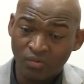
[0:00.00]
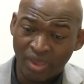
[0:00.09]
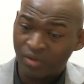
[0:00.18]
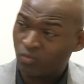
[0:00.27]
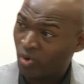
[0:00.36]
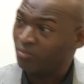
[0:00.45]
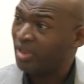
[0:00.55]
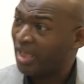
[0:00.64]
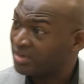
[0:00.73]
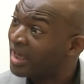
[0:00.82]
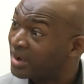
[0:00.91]
We had one
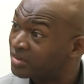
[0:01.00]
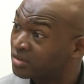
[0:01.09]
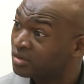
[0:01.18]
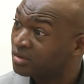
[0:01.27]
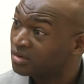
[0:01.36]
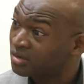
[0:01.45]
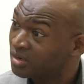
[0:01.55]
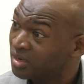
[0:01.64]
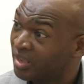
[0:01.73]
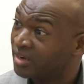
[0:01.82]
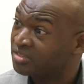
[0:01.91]
black doctor
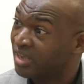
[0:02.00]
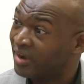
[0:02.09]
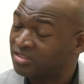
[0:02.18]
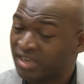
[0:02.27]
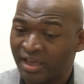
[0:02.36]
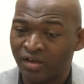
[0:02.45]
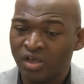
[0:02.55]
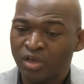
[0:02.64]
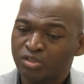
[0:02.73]
in that entire town.